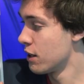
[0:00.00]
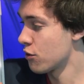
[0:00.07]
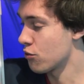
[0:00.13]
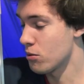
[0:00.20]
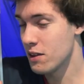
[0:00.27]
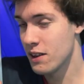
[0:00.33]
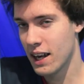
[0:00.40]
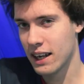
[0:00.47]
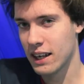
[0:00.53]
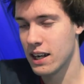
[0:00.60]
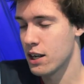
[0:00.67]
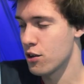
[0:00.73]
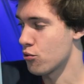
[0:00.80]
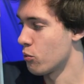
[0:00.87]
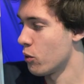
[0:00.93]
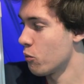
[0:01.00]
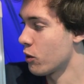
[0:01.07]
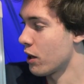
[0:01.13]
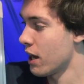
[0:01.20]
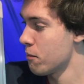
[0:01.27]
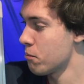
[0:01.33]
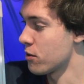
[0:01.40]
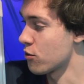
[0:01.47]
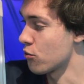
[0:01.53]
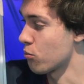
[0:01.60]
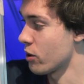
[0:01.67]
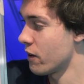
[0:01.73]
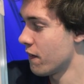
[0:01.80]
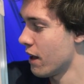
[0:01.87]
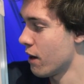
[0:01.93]
So in that case, what would happen is
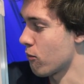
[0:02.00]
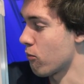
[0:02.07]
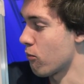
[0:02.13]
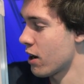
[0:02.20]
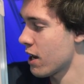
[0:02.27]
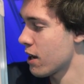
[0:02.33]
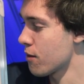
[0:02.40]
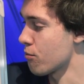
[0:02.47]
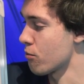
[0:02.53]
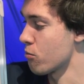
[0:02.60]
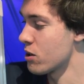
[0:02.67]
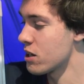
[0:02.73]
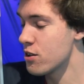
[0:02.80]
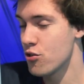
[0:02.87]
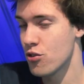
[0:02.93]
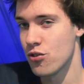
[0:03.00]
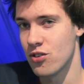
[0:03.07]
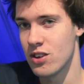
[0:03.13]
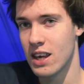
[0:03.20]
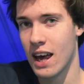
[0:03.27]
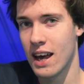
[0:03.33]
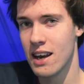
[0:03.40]
when that wave reaches the